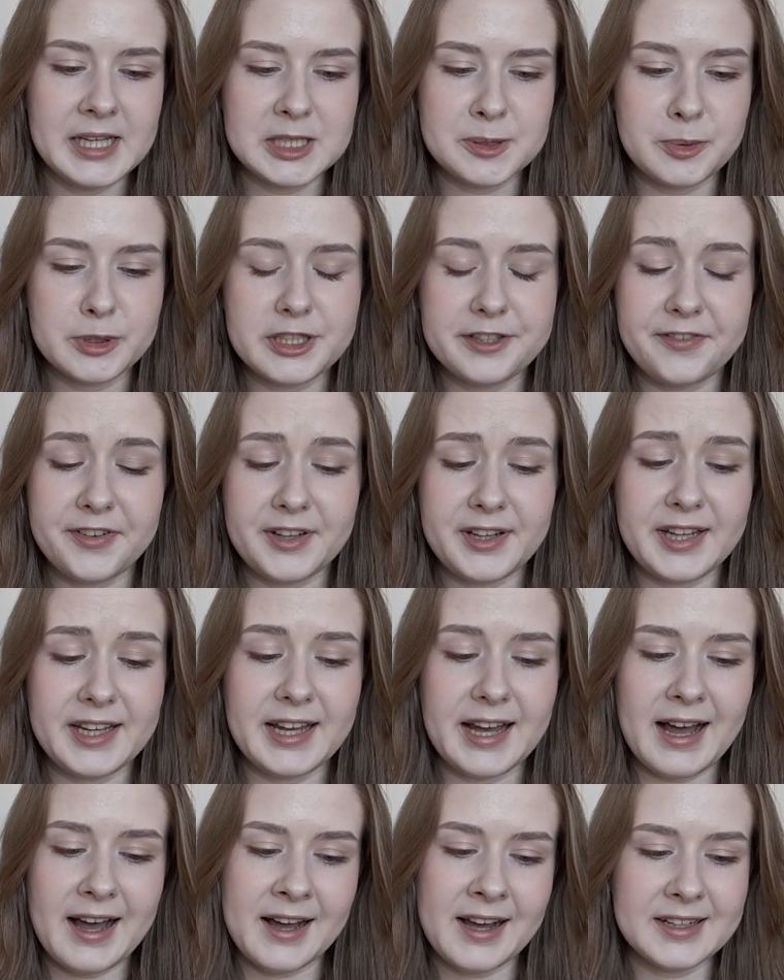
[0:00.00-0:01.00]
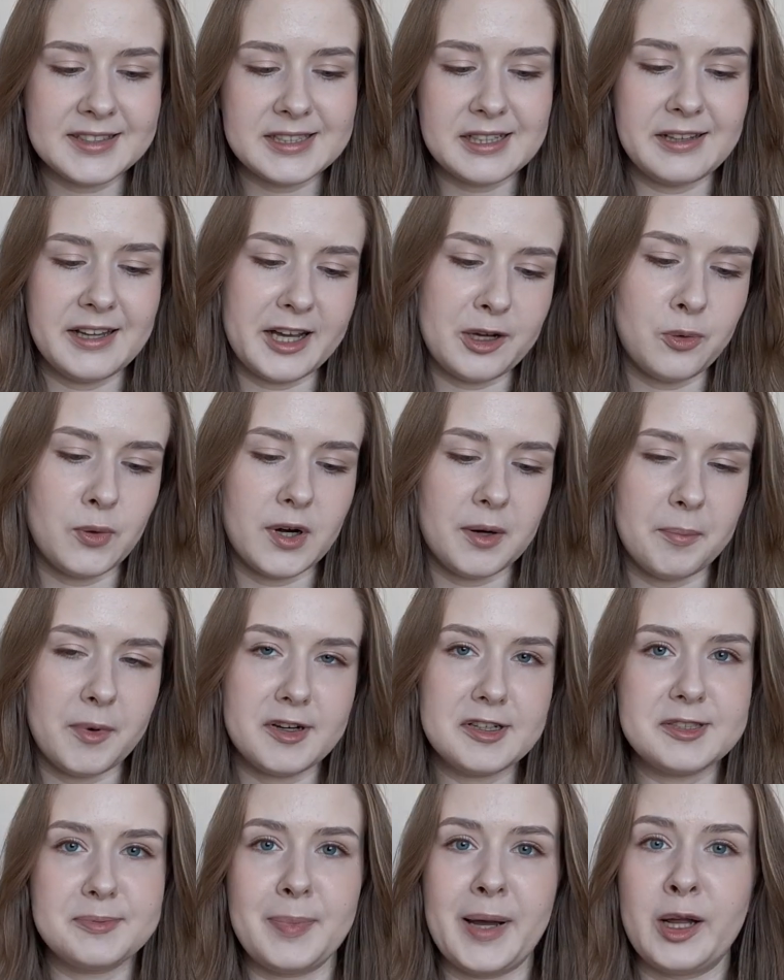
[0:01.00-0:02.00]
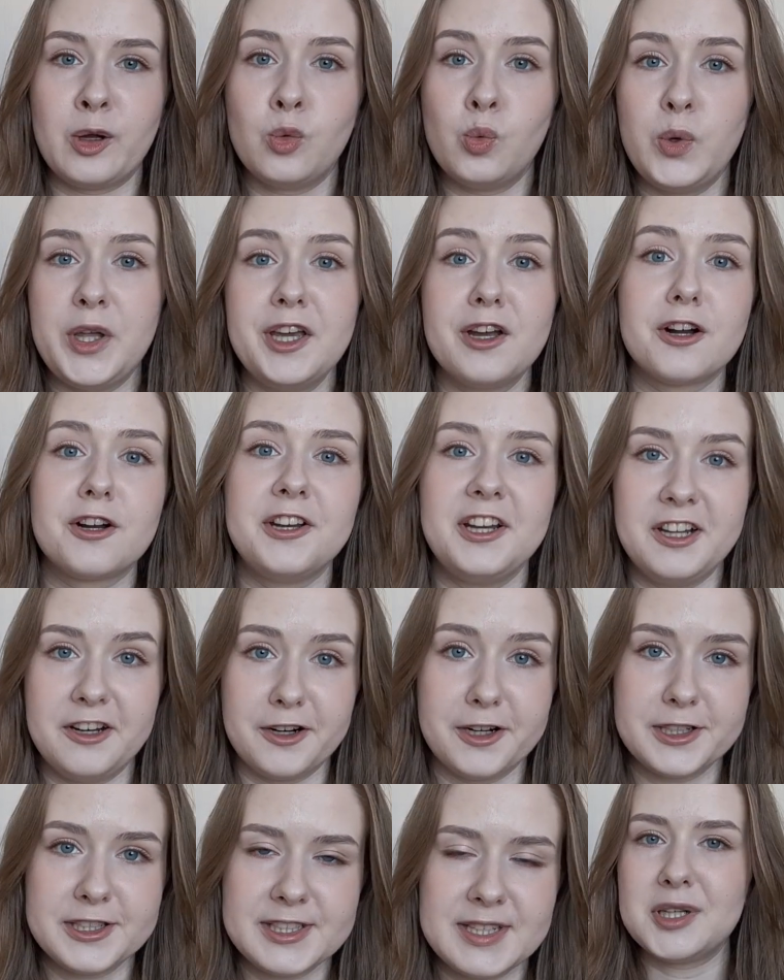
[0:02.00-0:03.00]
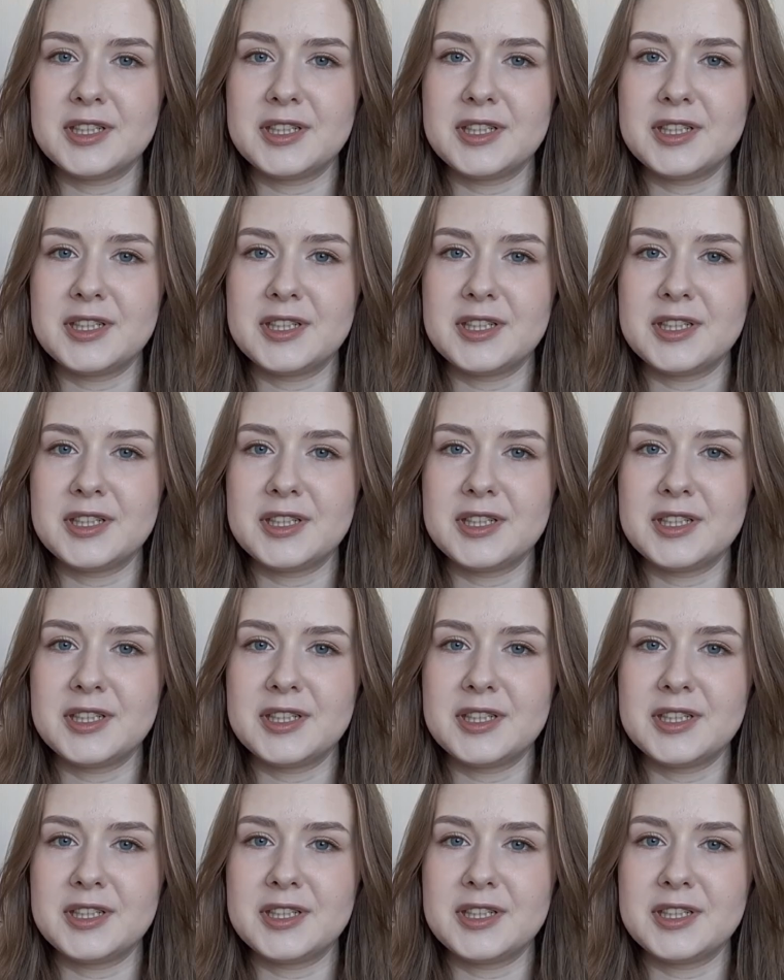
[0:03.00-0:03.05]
specifically Agata leg warmers by We Are Knitters.